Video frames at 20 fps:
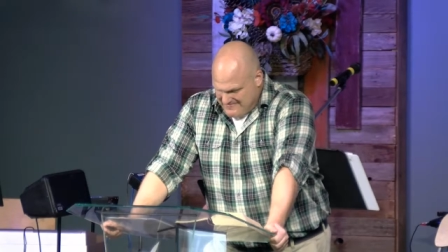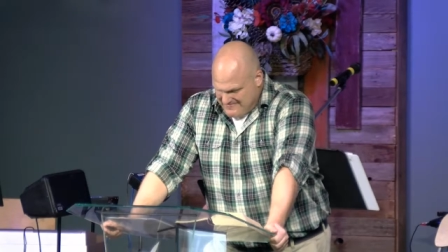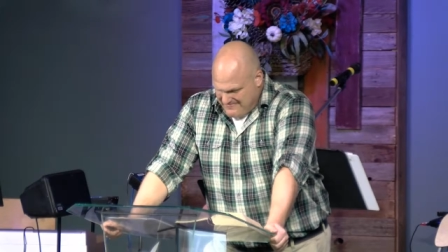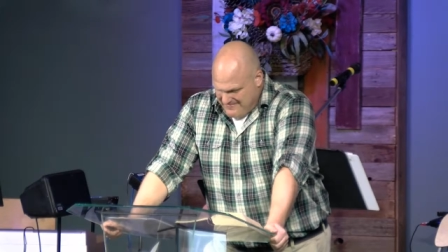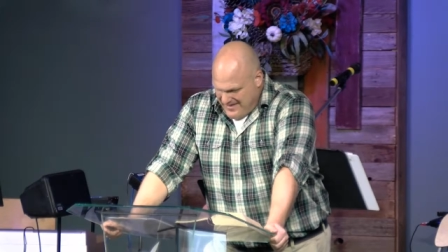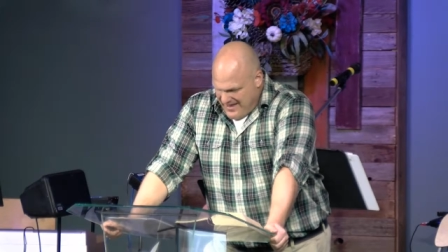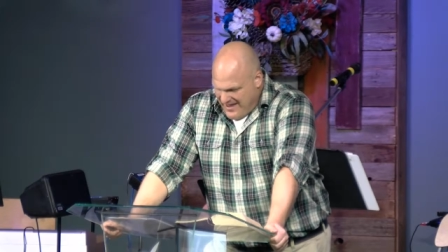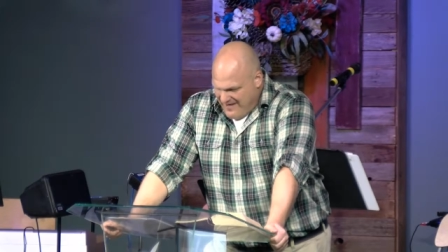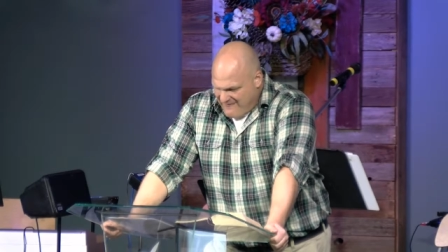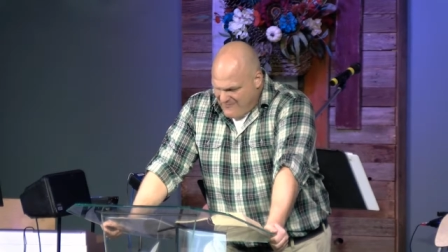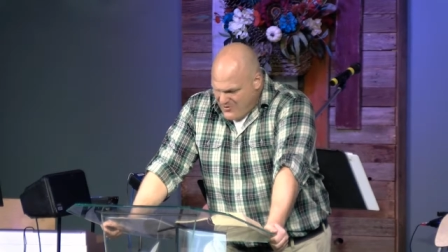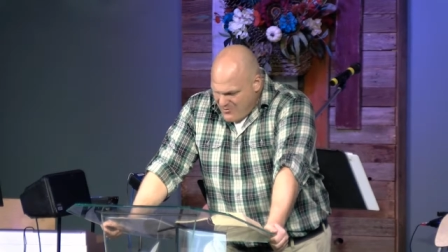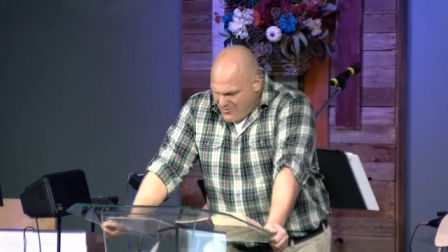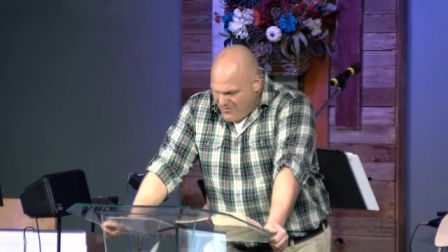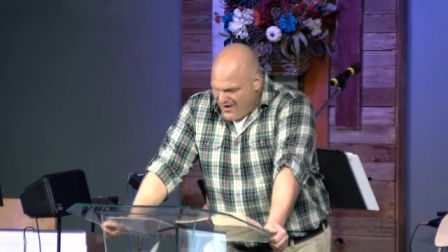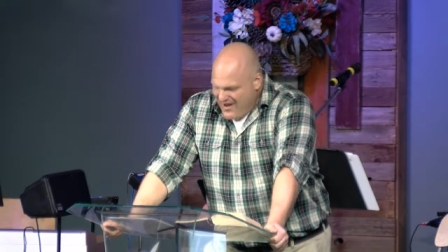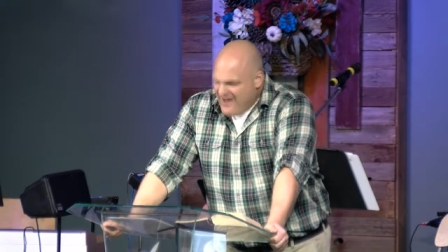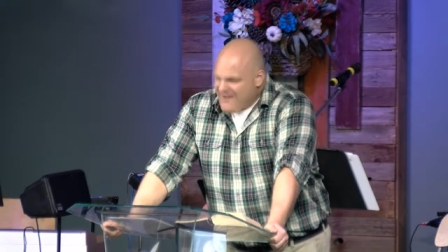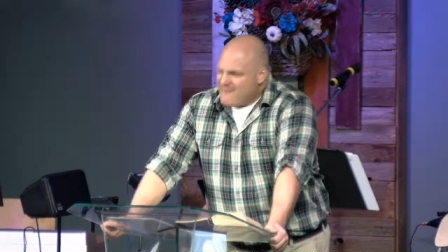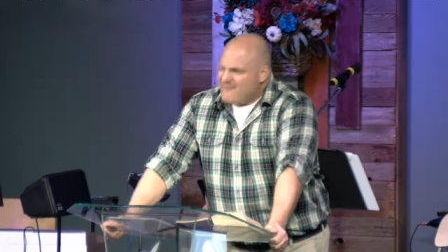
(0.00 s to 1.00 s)
Have you
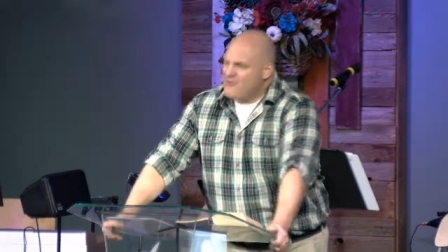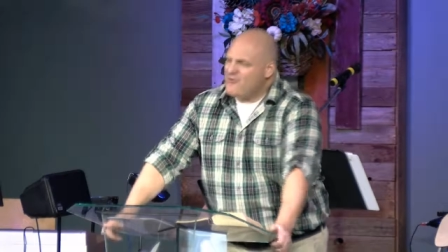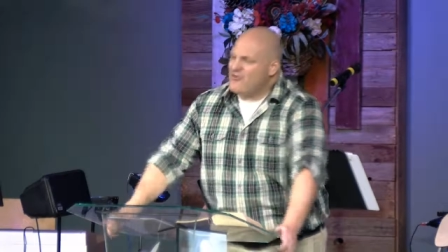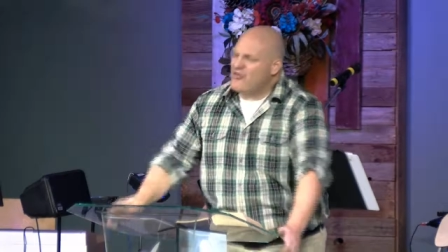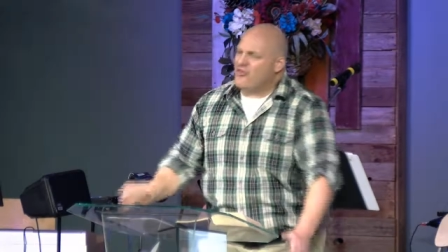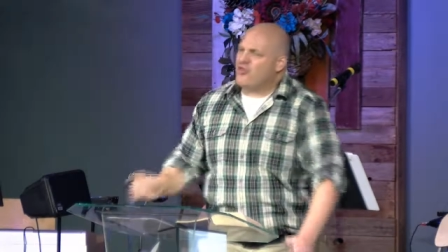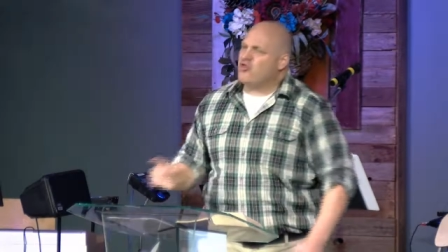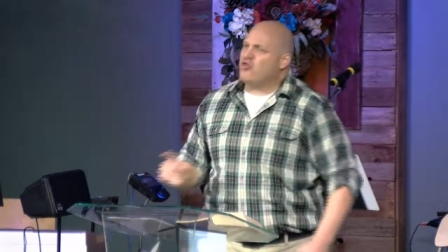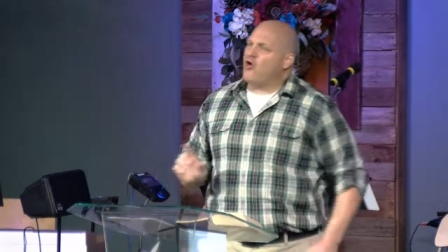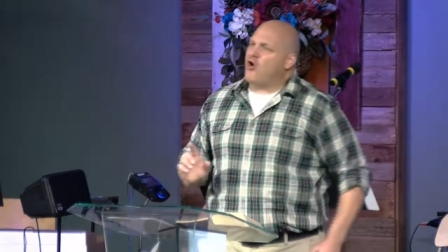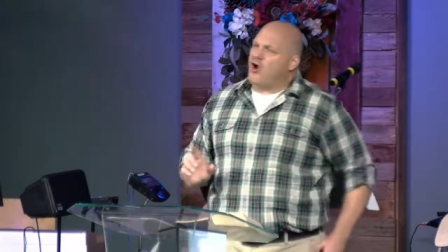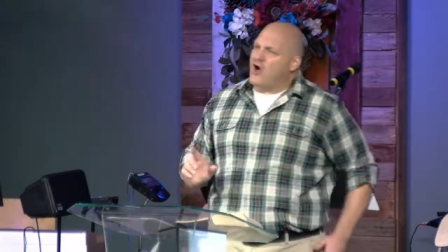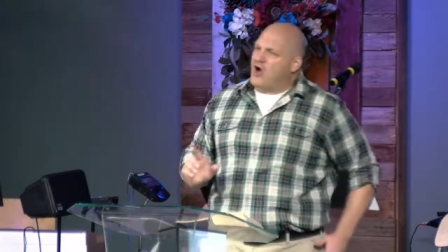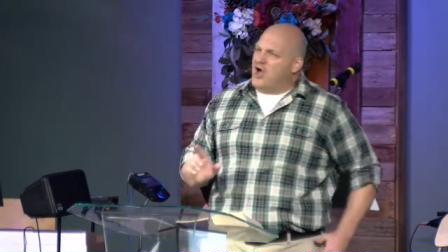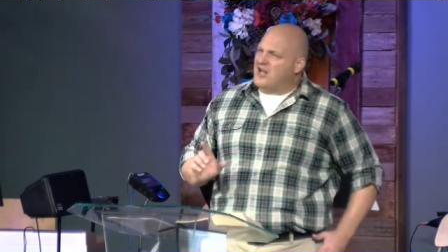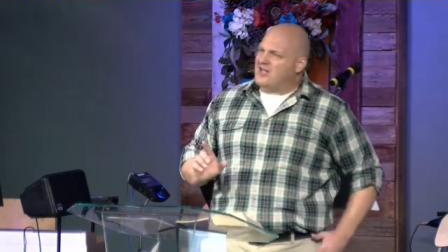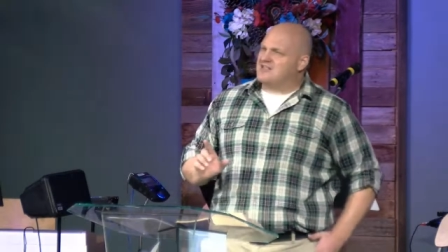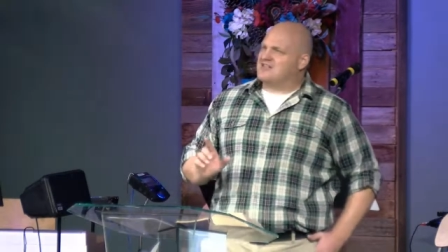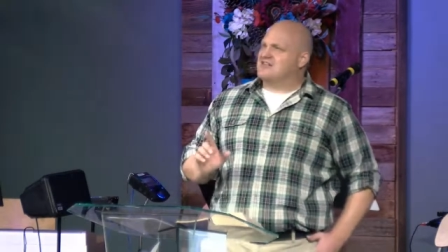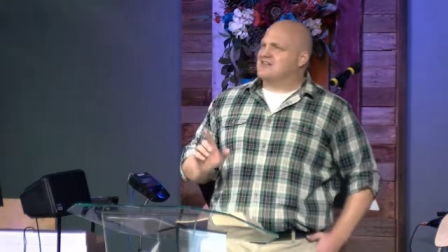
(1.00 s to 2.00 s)
ever thought